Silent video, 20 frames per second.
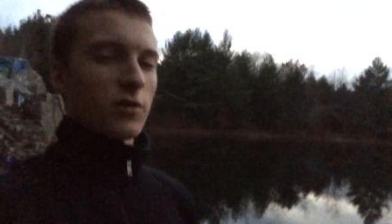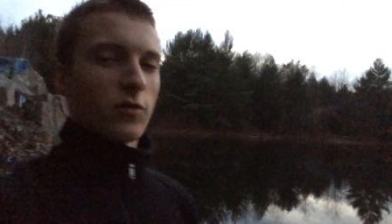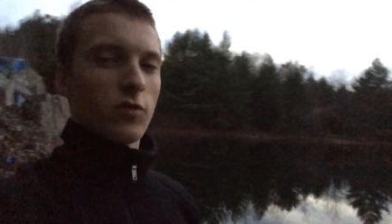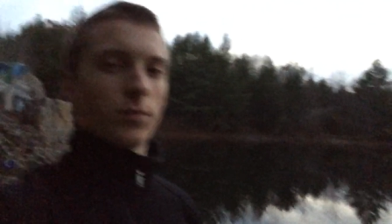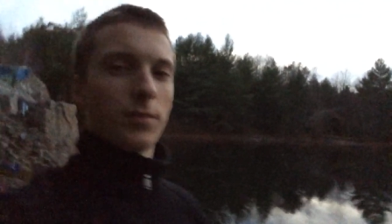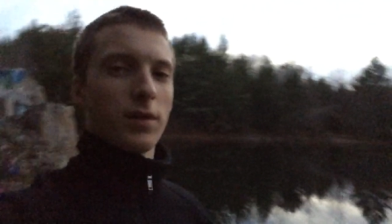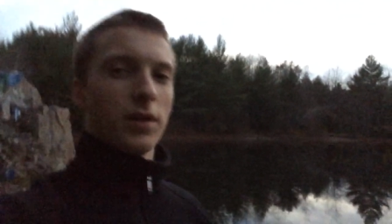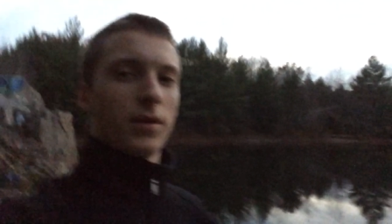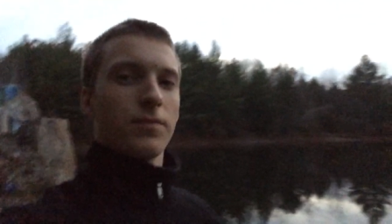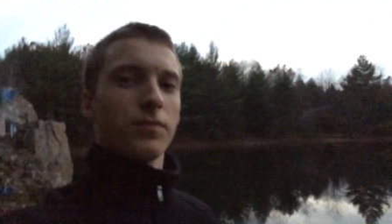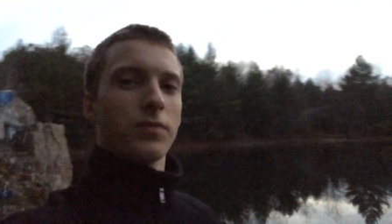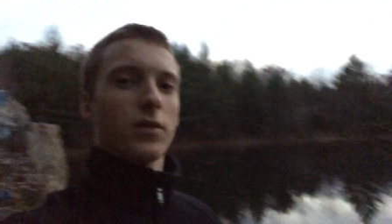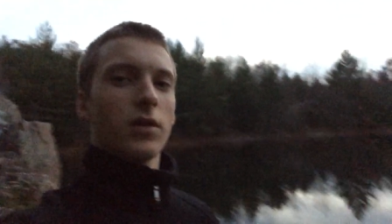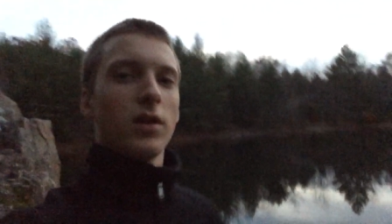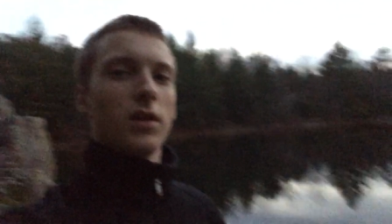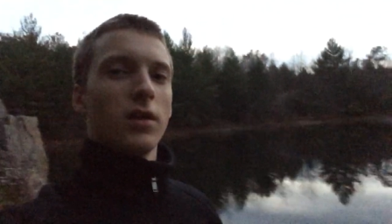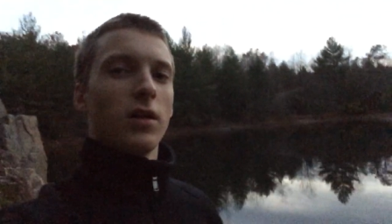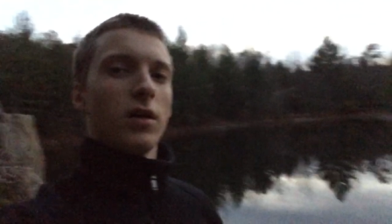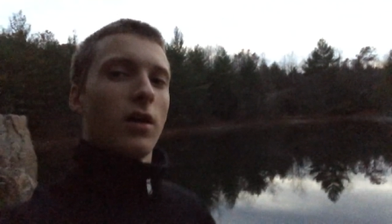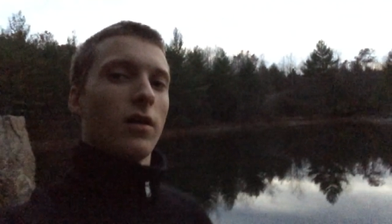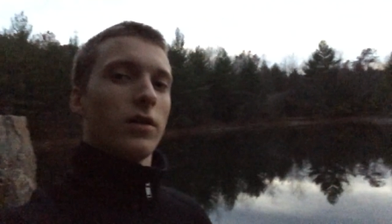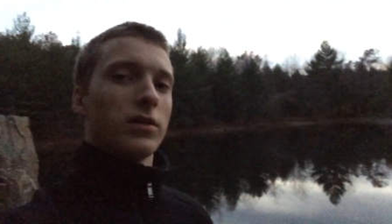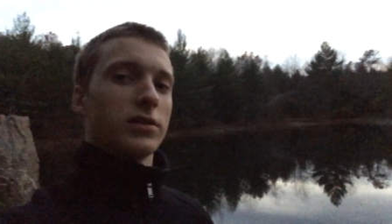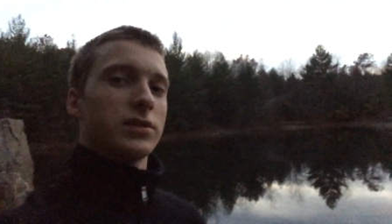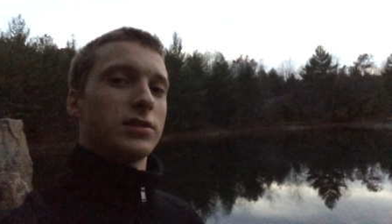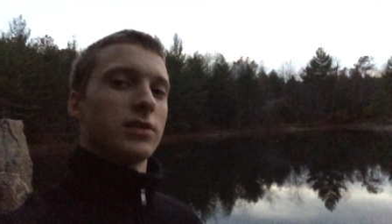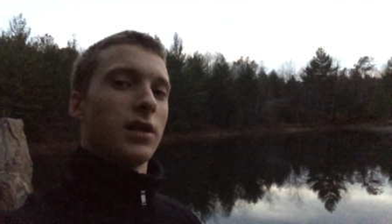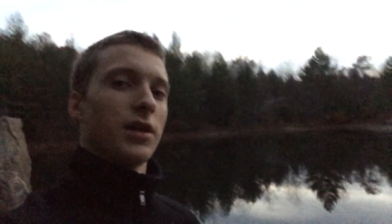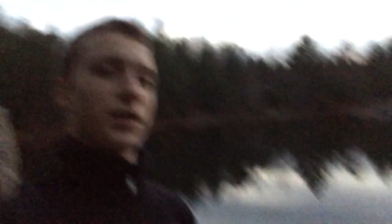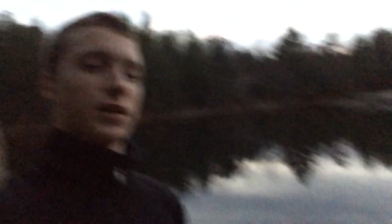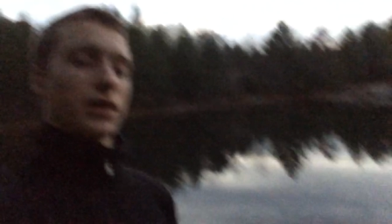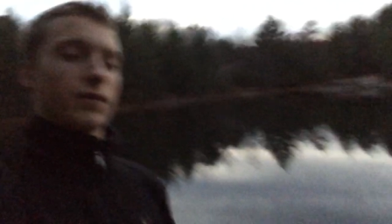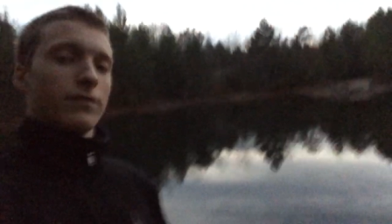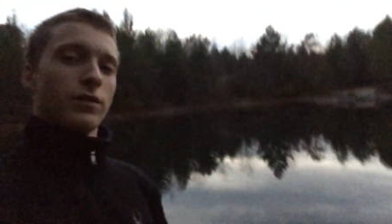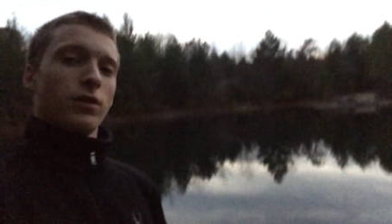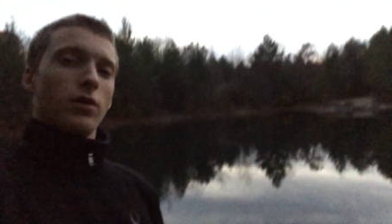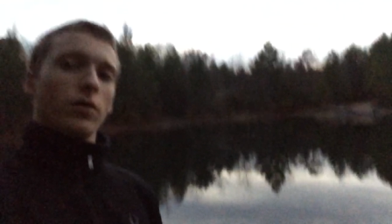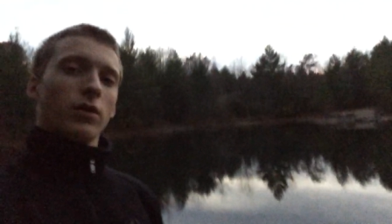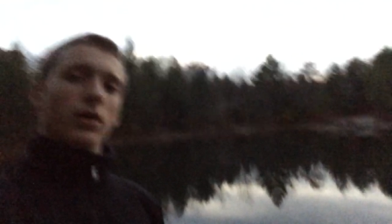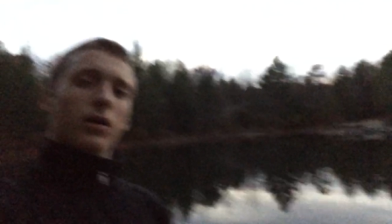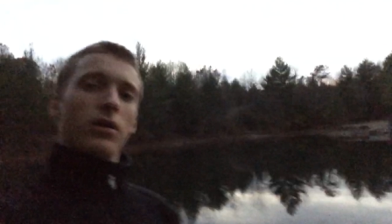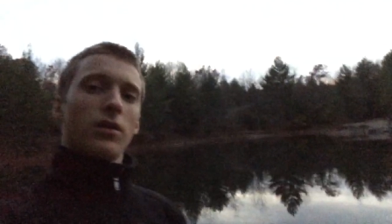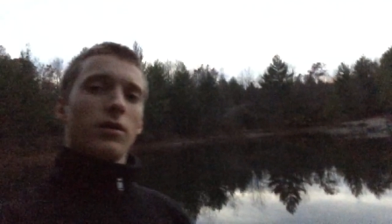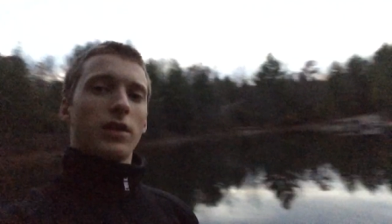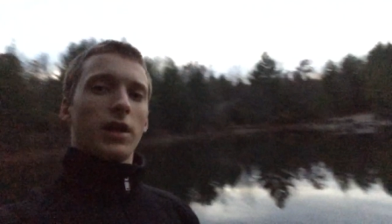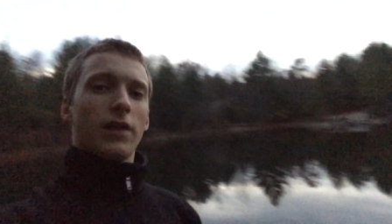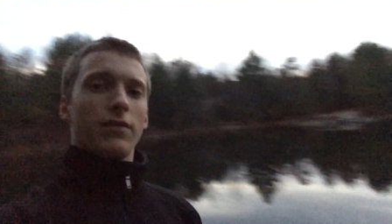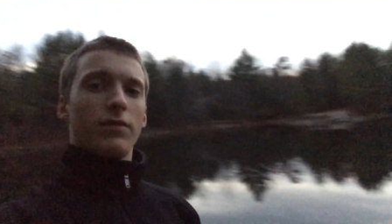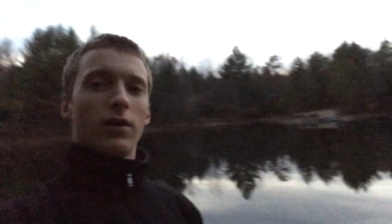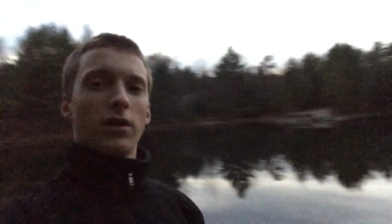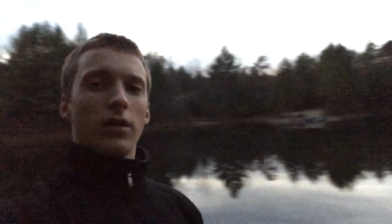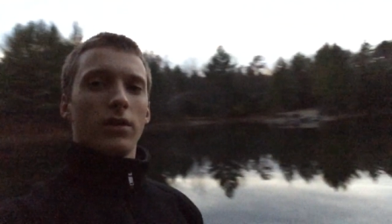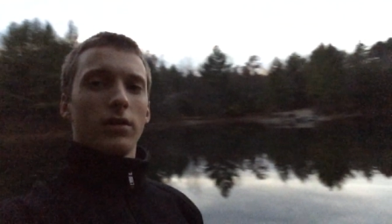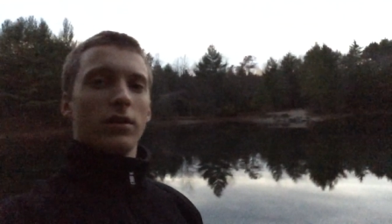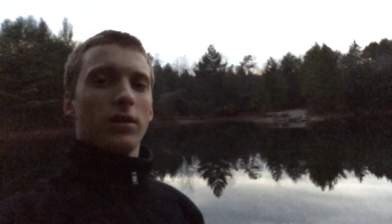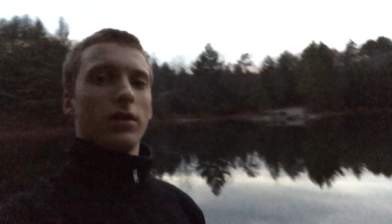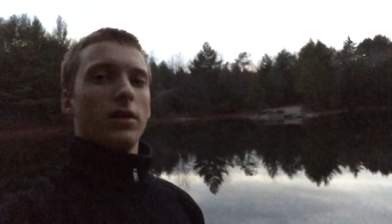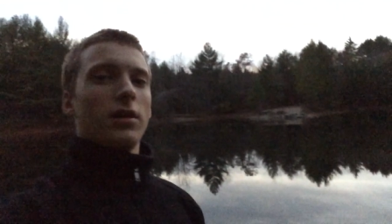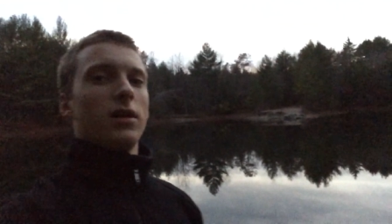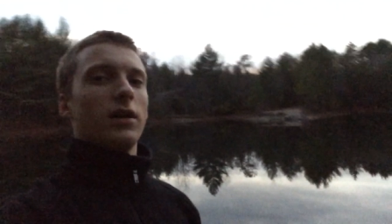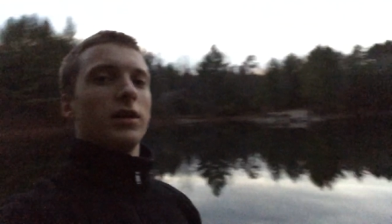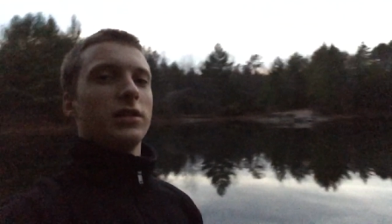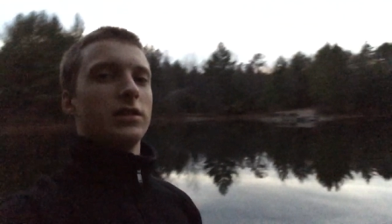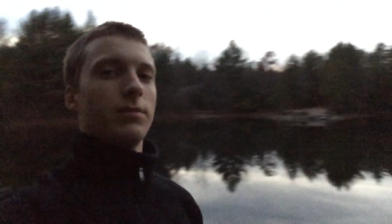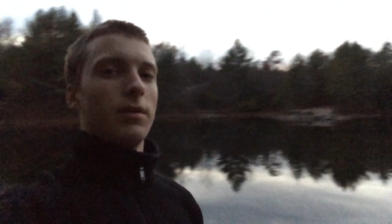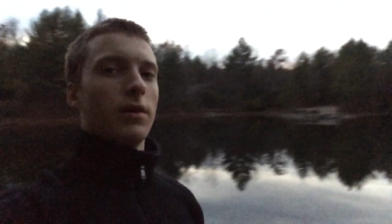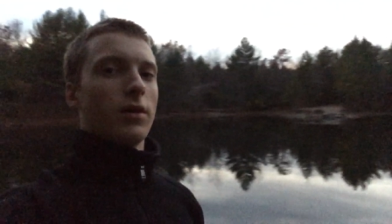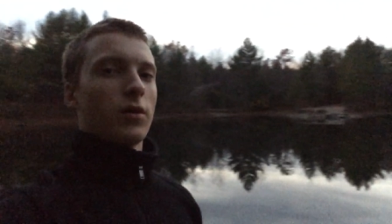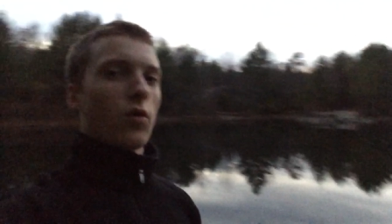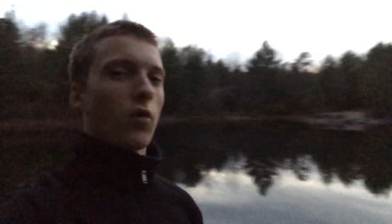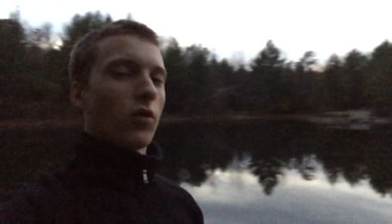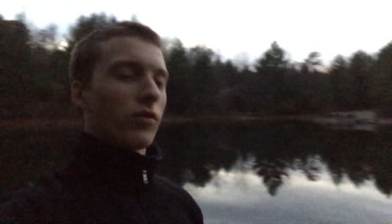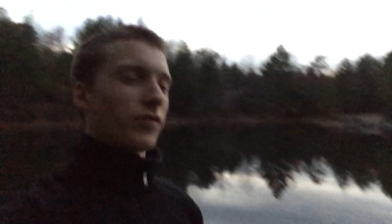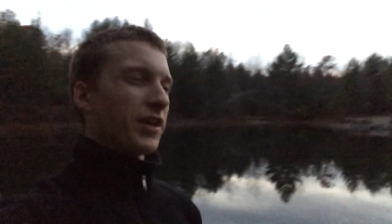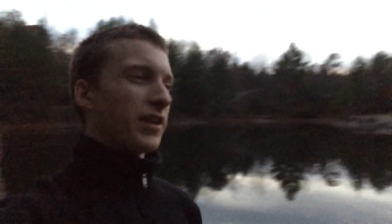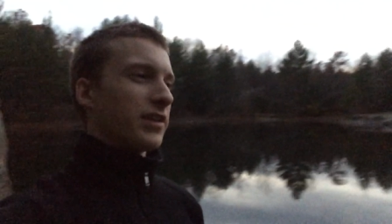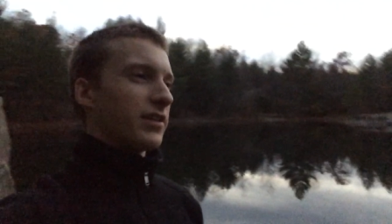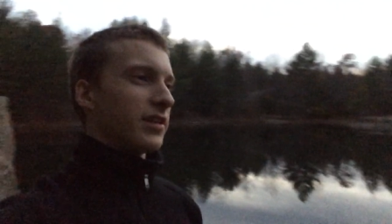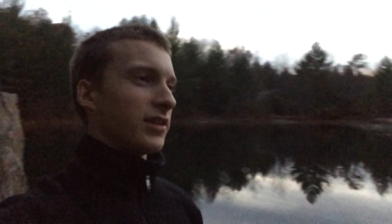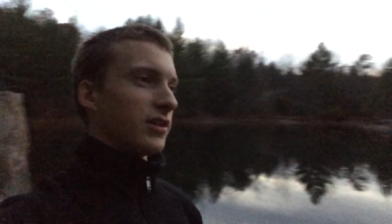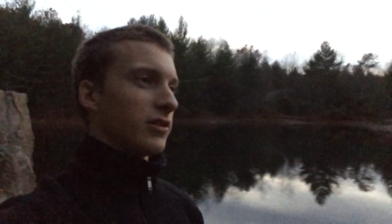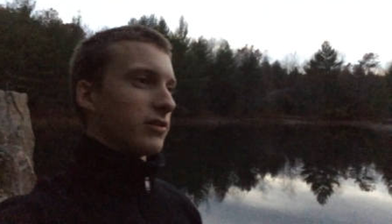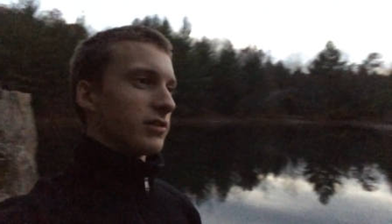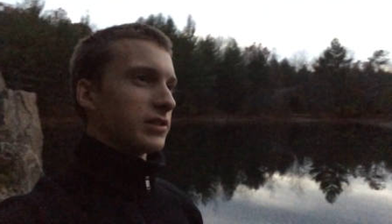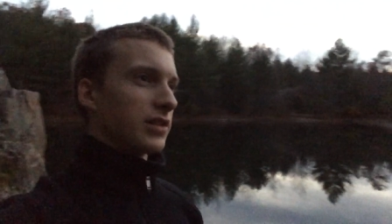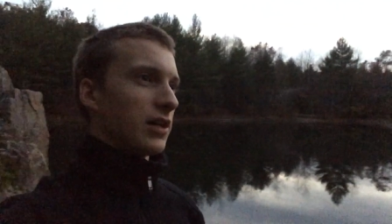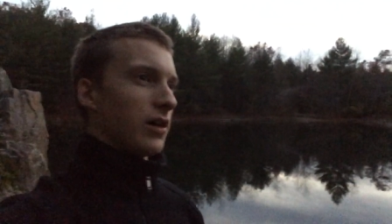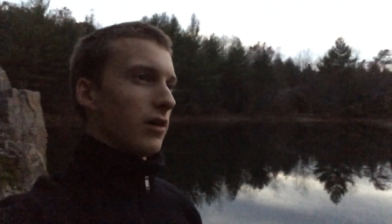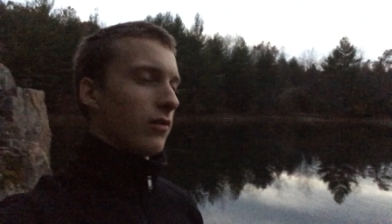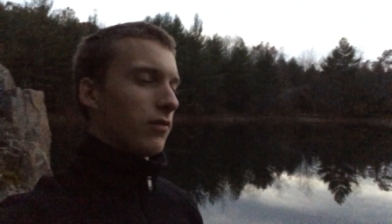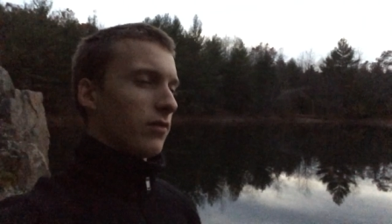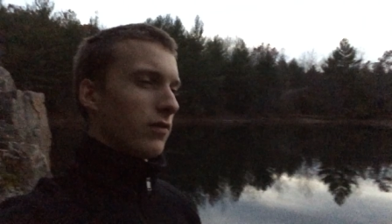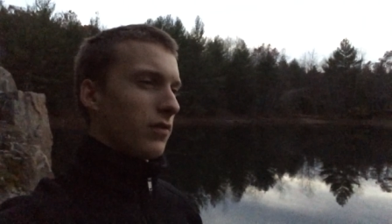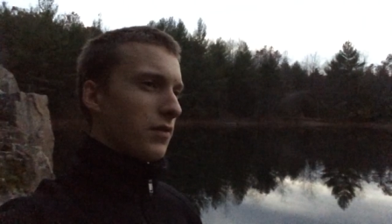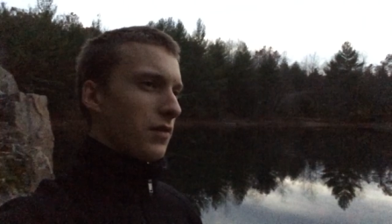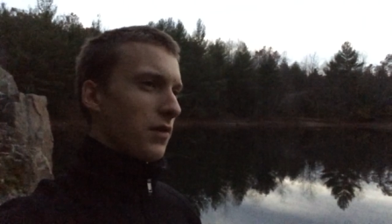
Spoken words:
For me, all the studying of yoga that I've done, it's about orienting yourself